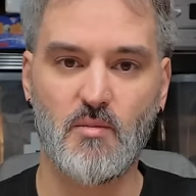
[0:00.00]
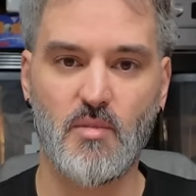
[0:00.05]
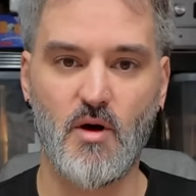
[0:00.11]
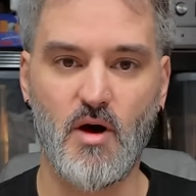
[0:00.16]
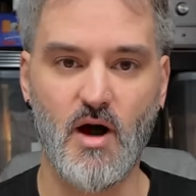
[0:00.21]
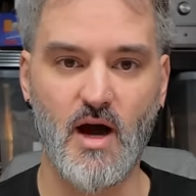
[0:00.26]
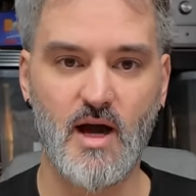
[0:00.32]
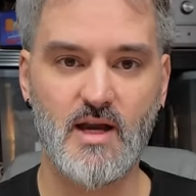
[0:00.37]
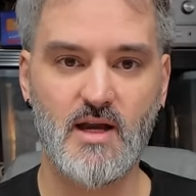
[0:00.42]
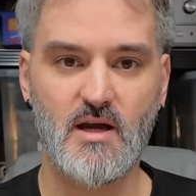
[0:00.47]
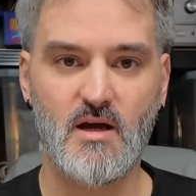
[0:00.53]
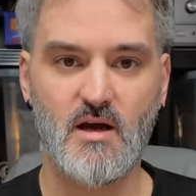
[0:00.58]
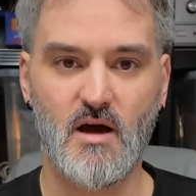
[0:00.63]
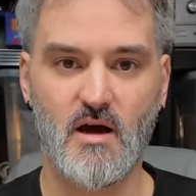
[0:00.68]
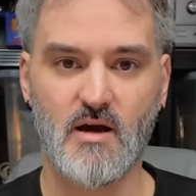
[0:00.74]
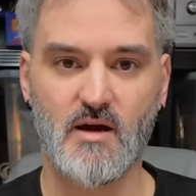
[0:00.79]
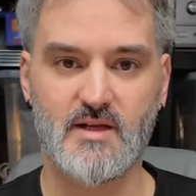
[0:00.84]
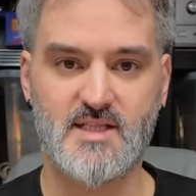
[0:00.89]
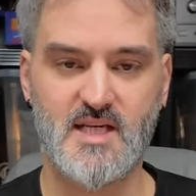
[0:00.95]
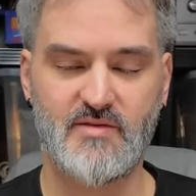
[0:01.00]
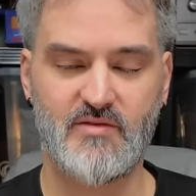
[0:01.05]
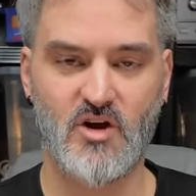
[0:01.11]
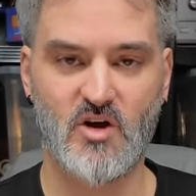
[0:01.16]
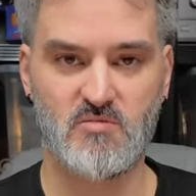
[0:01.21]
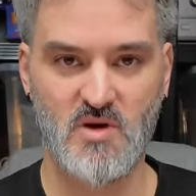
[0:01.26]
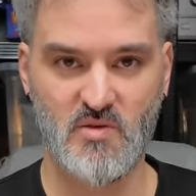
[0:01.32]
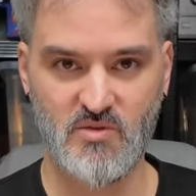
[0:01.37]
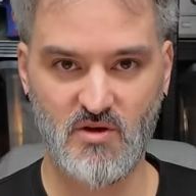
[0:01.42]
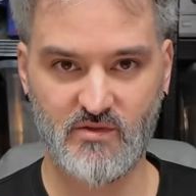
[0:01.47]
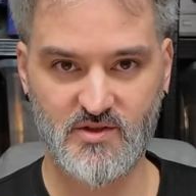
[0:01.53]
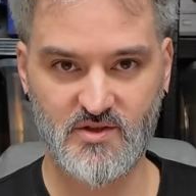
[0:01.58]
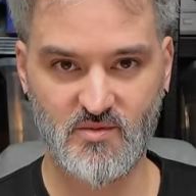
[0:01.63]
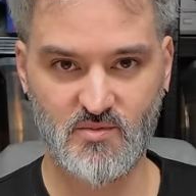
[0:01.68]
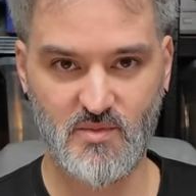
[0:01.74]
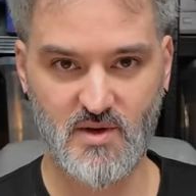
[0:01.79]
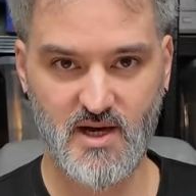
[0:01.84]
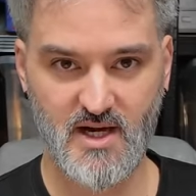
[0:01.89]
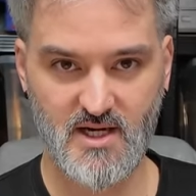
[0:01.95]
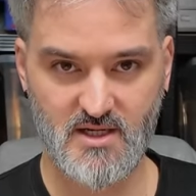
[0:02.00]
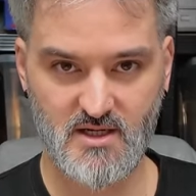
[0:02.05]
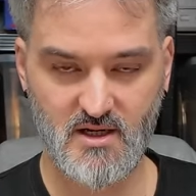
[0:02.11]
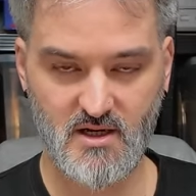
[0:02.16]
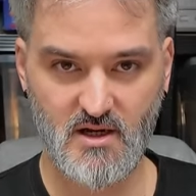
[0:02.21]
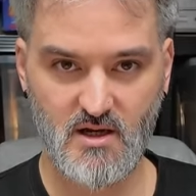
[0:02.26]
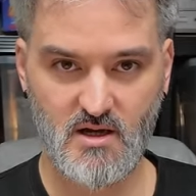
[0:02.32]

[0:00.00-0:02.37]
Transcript: by, I'm going to see if I can remember it off the top of my head,